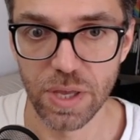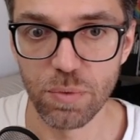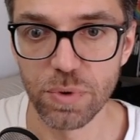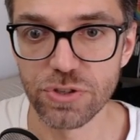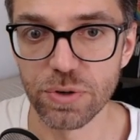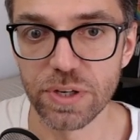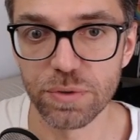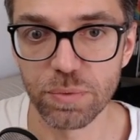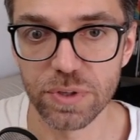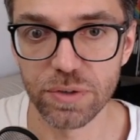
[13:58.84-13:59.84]
And we join
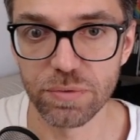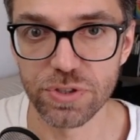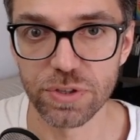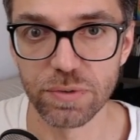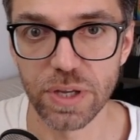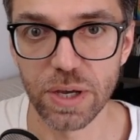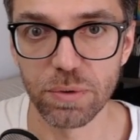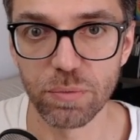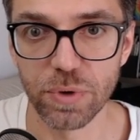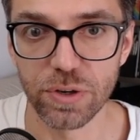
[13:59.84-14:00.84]
it with the original.
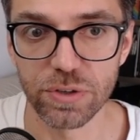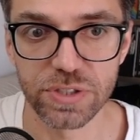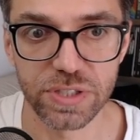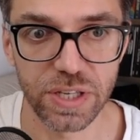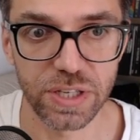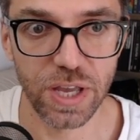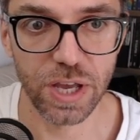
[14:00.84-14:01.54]
Now we're not seeing